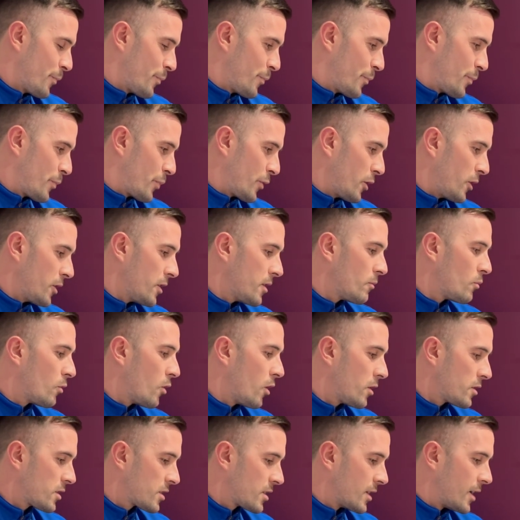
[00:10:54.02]
Probably
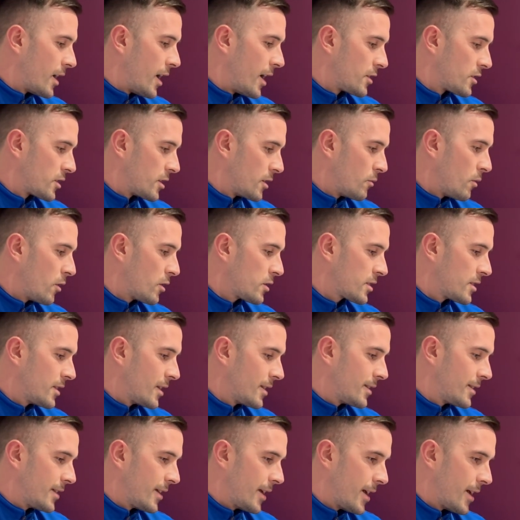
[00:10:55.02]
Watson, actually. Watson
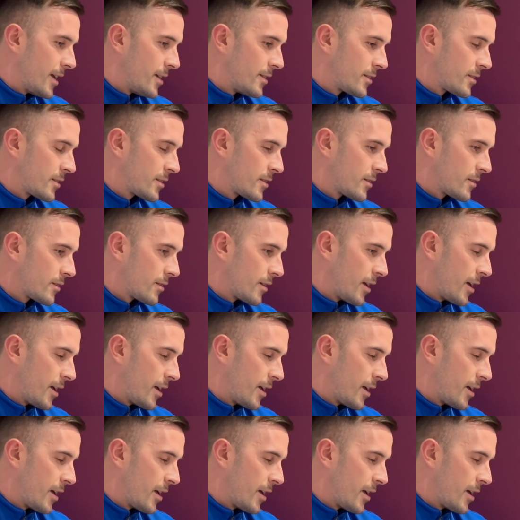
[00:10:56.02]
and Tez.